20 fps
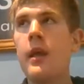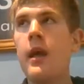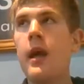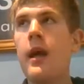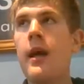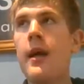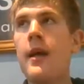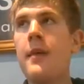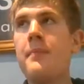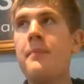
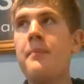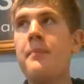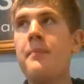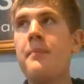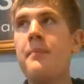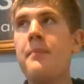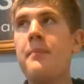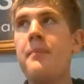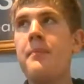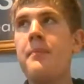A
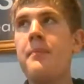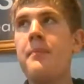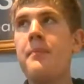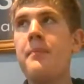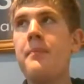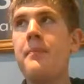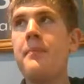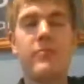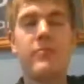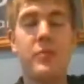
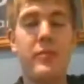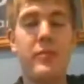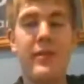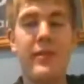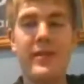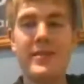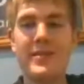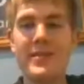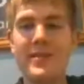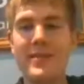huge
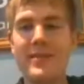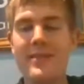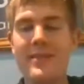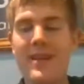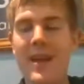surprise.